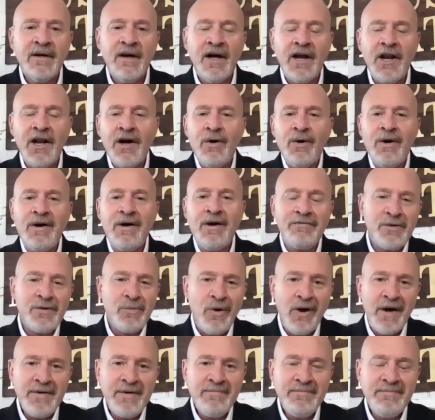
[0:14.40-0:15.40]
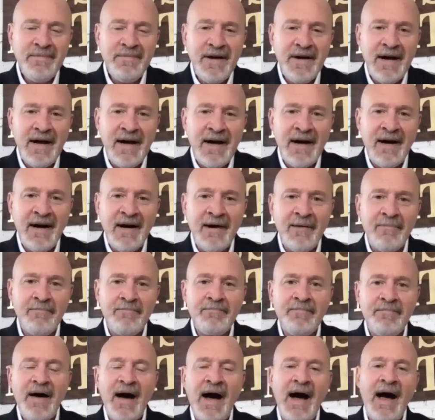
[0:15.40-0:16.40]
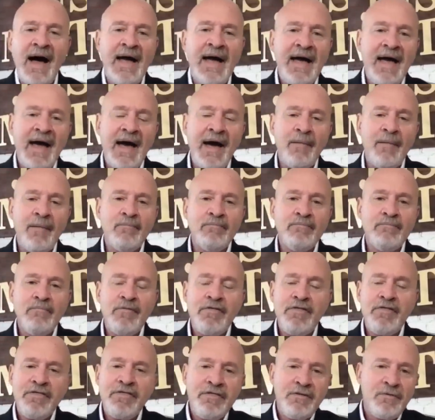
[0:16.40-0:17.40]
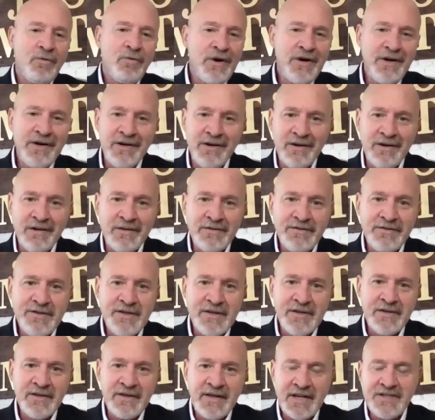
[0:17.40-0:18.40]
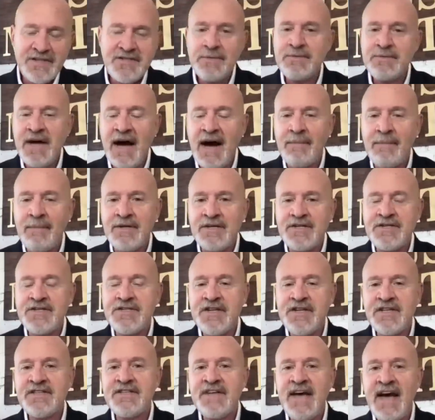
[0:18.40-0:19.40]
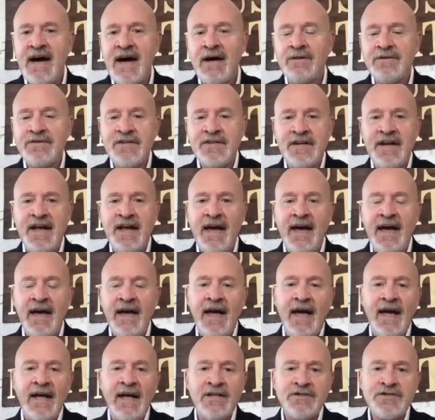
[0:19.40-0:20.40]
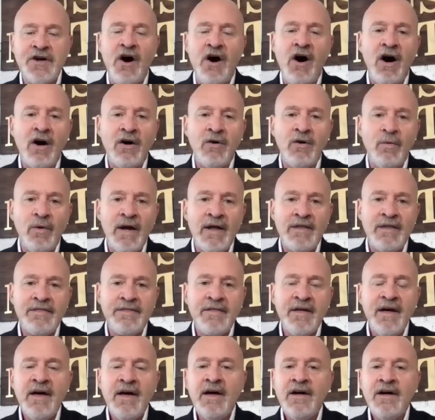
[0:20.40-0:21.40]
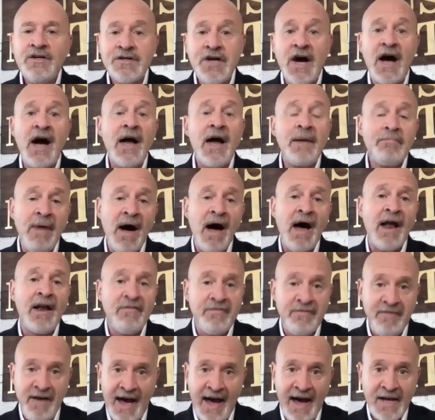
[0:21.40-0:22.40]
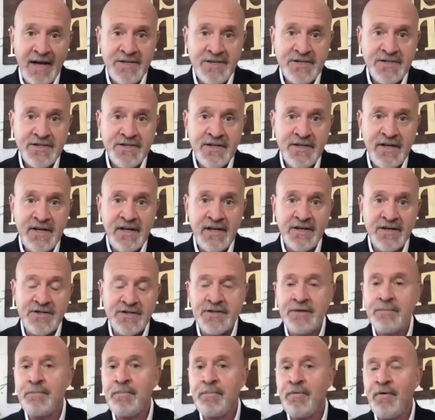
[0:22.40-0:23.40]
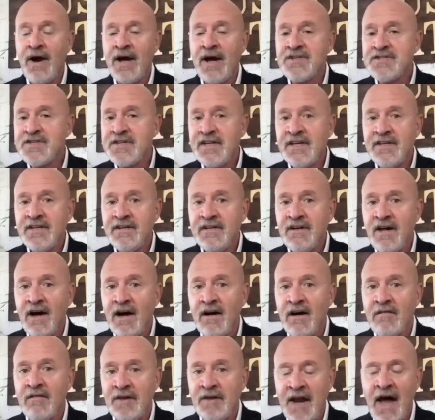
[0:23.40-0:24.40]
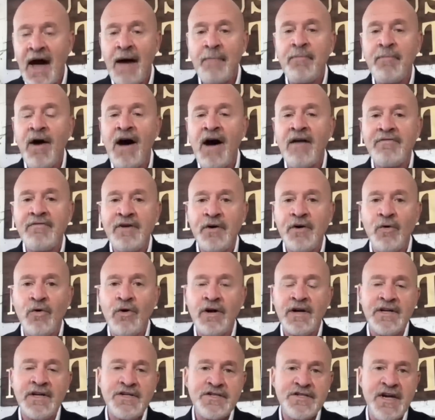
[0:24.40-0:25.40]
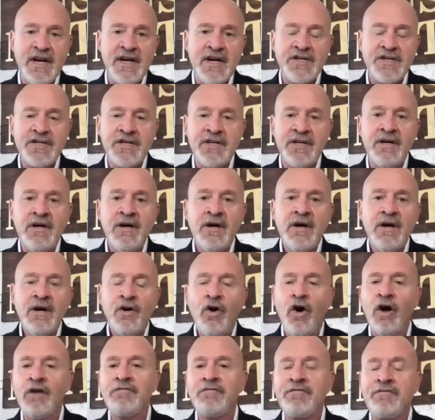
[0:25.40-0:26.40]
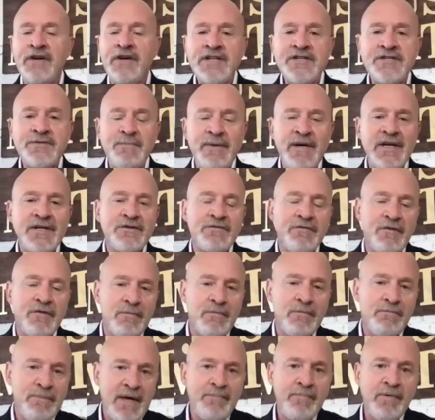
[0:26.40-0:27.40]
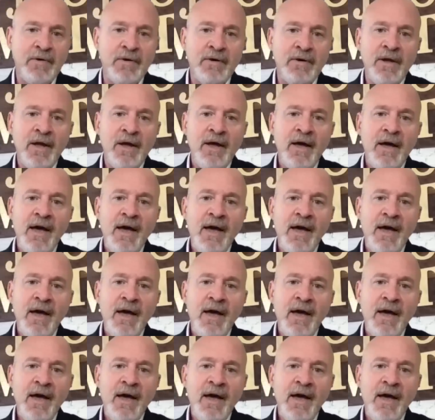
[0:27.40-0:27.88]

hello, everyone. I am thrilled to get some time to sit down today and talk with John Bonifaz. He's the president of a nonprofit organization called Free Speech for People,